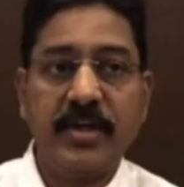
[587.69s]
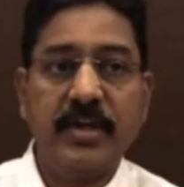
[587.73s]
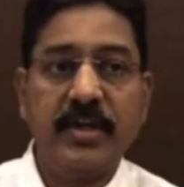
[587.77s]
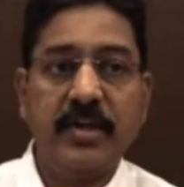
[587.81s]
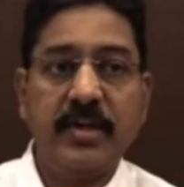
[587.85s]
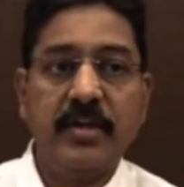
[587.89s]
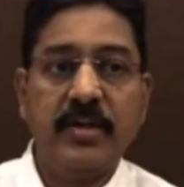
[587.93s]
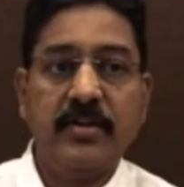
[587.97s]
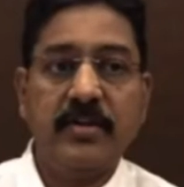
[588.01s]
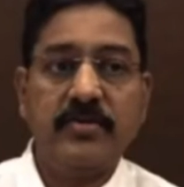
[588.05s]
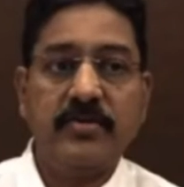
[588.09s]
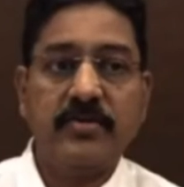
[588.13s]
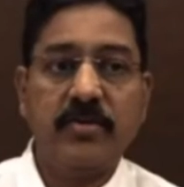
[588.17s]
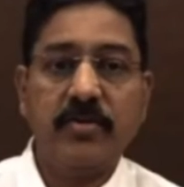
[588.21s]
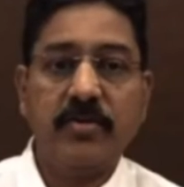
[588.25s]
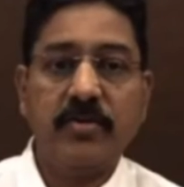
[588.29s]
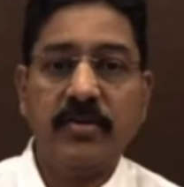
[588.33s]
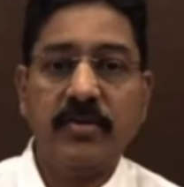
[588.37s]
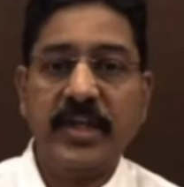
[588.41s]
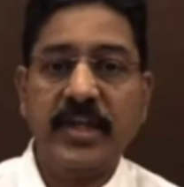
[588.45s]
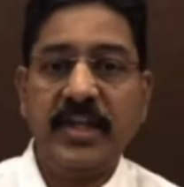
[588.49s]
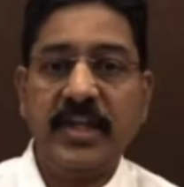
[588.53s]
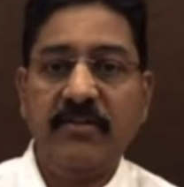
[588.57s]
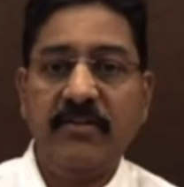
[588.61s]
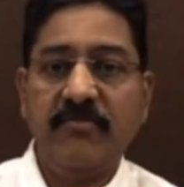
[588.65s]
So
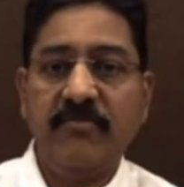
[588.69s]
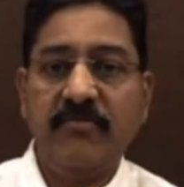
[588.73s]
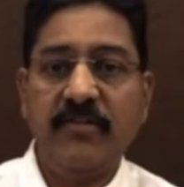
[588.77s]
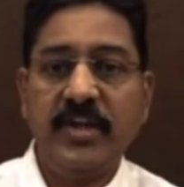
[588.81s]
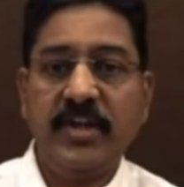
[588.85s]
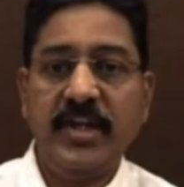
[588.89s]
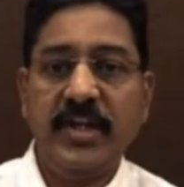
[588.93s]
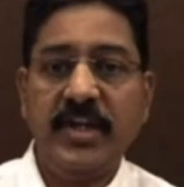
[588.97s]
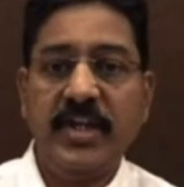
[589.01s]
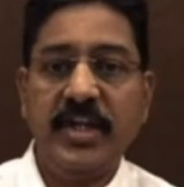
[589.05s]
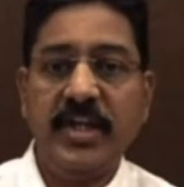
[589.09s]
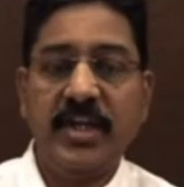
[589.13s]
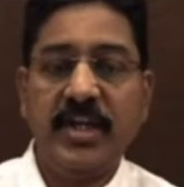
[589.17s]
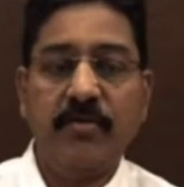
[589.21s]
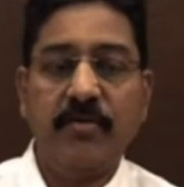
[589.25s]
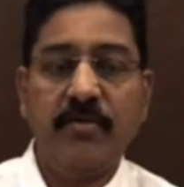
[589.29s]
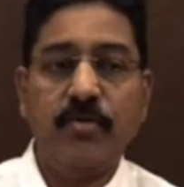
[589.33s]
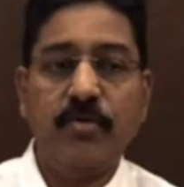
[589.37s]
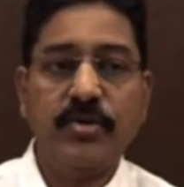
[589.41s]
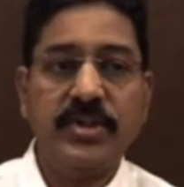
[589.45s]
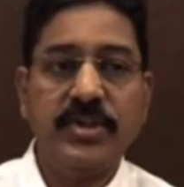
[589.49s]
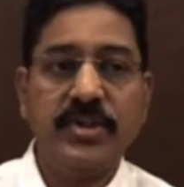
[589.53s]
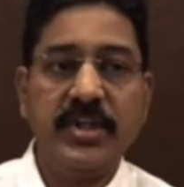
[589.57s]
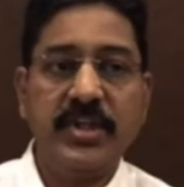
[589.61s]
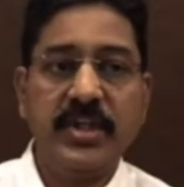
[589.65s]
then we did a
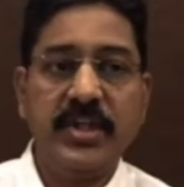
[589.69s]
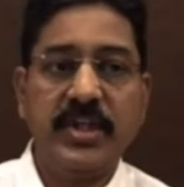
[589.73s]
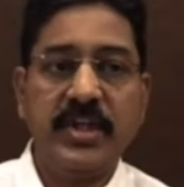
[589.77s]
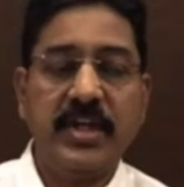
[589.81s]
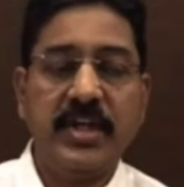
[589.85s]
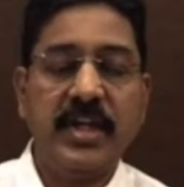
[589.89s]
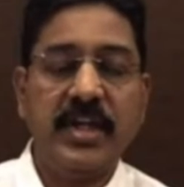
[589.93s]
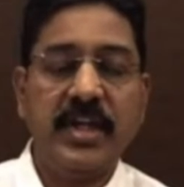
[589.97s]
OCT run.